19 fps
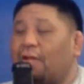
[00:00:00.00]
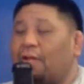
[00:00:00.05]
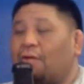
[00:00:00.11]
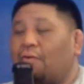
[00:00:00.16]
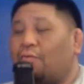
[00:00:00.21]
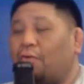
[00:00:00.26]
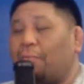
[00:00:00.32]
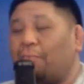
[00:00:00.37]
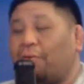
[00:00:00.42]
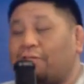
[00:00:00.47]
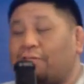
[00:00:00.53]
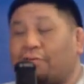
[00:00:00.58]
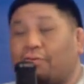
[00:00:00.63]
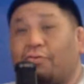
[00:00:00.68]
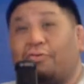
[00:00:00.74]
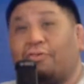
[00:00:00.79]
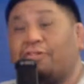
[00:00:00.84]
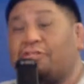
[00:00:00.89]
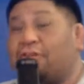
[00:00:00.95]
One person
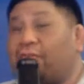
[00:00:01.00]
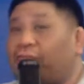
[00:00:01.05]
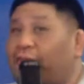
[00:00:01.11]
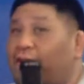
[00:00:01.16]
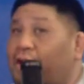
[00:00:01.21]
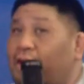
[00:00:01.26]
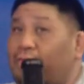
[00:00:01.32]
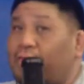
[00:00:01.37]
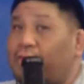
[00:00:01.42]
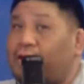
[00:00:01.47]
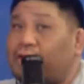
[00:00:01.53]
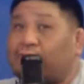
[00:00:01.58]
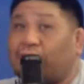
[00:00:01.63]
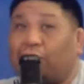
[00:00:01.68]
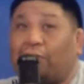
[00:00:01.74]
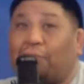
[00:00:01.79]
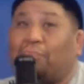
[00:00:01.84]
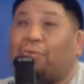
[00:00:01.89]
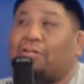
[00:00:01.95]
grew the shit for 8 weeks.
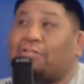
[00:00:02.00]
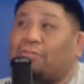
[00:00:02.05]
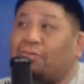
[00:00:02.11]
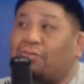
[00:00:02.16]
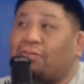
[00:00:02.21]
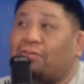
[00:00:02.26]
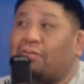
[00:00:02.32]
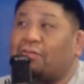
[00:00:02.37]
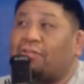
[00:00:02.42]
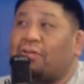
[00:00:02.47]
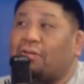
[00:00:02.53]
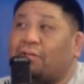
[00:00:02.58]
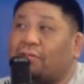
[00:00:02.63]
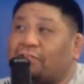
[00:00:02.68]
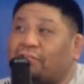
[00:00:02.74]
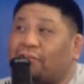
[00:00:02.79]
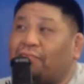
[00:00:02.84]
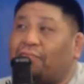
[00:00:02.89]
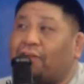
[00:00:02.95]
One person grew the
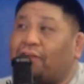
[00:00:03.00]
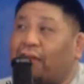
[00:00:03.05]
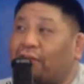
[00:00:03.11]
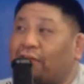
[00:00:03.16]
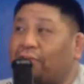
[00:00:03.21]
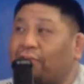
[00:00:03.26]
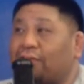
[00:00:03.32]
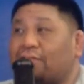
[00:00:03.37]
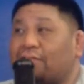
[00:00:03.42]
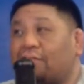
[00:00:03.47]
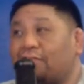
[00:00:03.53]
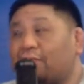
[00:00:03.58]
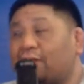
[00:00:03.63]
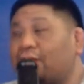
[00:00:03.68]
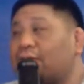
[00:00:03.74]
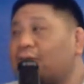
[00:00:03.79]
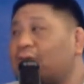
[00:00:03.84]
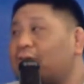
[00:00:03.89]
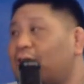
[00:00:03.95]
shit for 9 weeks. There's
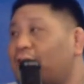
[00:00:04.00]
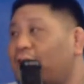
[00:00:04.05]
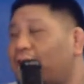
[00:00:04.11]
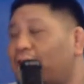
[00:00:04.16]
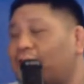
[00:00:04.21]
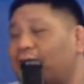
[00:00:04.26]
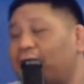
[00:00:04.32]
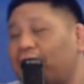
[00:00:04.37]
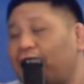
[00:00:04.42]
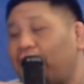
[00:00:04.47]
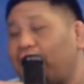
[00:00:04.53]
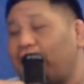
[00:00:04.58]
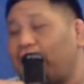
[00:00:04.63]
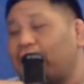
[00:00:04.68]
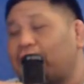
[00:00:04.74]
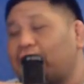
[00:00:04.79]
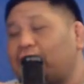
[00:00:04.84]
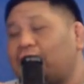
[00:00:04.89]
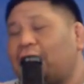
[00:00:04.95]
like a lot of
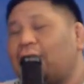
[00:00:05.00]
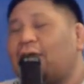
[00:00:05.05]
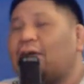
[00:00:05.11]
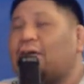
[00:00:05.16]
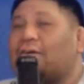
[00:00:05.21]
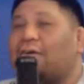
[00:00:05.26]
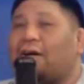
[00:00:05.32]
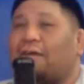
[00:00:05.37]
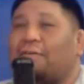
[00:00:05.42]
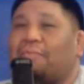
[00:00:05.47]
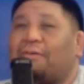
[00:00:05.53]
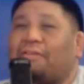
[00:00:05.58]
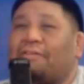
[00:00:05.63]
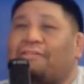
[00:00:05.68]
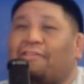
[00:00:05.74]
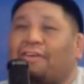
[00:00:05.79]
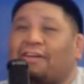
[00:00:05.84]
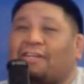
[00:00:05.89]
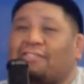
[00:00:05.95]
variance. A lot of
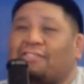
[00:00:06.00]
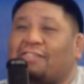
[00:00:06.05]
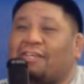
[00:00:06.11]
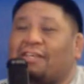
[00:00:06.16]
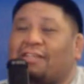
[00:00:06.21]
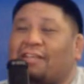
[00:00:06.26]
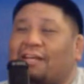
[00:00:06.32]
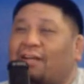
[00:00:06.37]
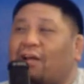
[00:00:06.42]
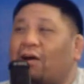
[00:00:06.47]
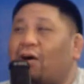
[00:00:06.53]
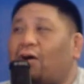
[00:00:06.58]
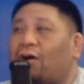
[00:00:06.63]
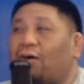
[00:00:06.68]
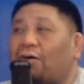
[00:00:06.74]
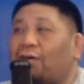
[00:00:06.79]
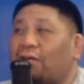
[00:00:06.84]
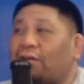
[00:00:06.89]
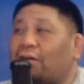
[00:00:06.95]
motherfuckers think that,
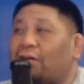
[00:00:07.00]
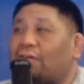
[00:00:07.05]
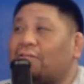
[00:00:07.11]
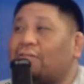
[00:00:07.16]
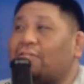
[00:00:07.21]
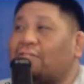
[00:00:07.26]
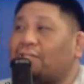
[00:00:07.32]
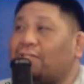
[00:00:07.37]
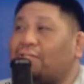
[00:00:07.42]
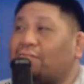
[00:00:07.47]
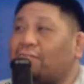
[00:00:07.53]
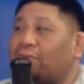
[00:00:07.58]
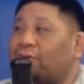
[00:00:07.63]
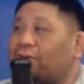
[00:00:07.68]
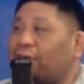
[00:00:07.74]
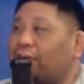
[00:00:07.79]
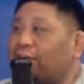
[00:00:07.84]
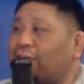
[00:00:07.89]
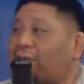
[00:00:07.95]
oh, you know, the shit is
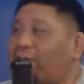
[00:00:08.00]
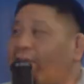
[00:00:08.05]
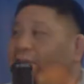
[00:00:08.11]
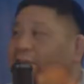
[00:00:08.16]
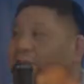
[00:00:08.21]
real easy, and the